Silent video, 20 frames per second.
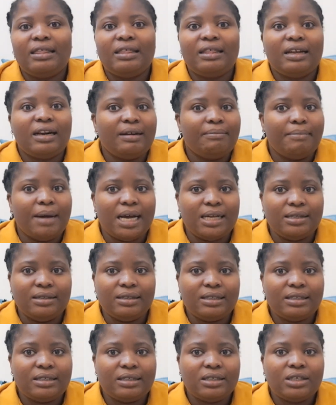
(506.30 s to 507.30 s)
3
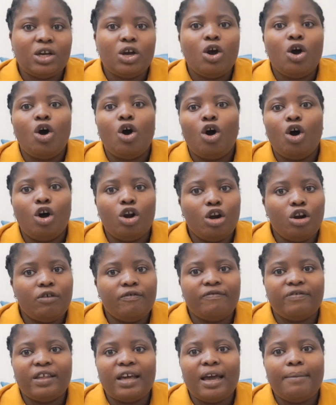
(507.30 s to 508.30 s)
months. All
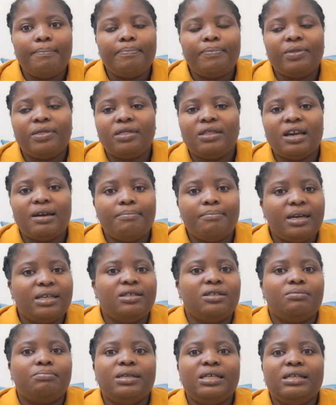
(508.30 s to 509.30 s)
of them, they
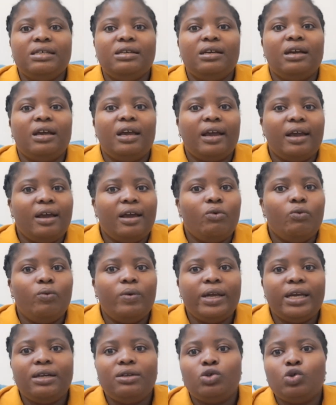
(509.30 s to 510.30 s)
must be a
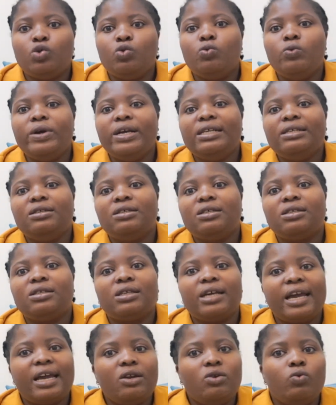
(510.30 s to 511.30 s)
week, 2
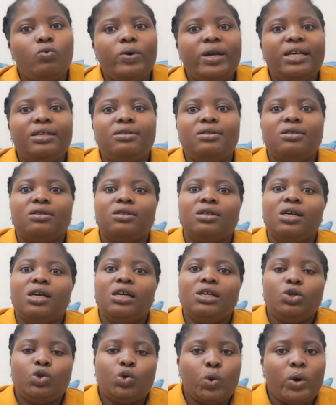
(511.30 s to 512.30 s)
weeks, 8 weeks,
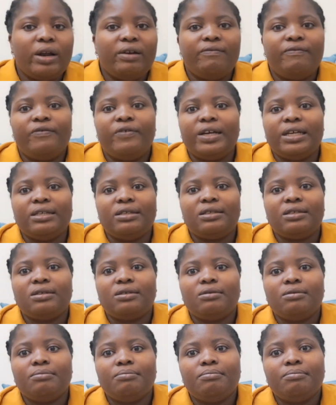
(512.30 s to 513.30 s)
12
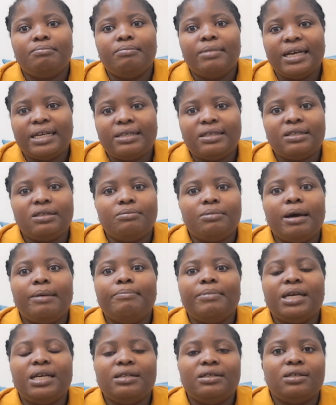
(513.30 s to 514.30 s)
weeks.
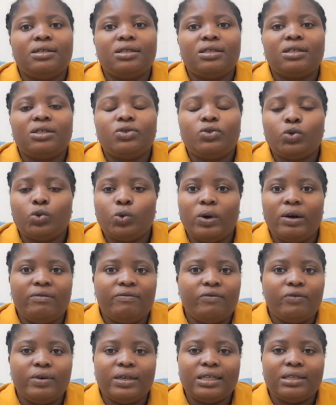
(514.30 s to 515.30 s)
Maximum it's
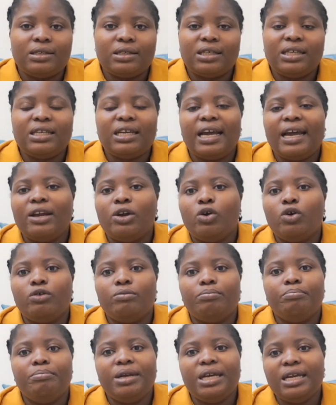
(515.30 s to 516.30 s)
12 weeks. It
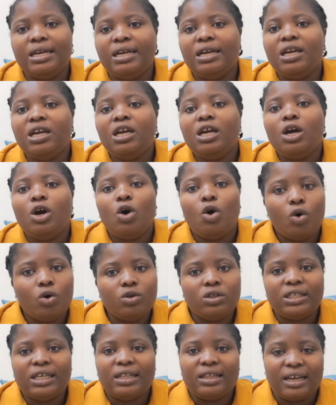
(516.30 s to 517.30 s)
cannot be
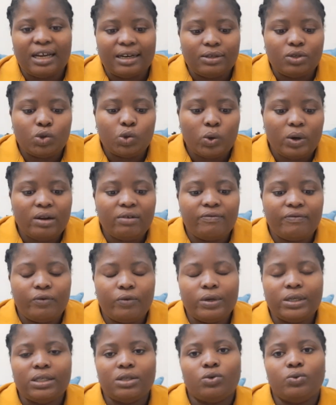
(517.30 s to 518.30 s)
older than 12
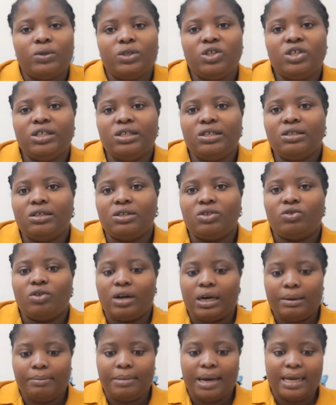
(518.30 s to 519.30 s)
weeks, which is
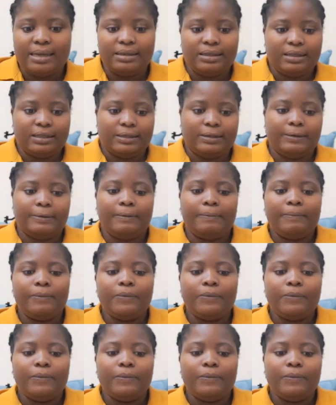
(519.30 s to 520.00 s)
3 months.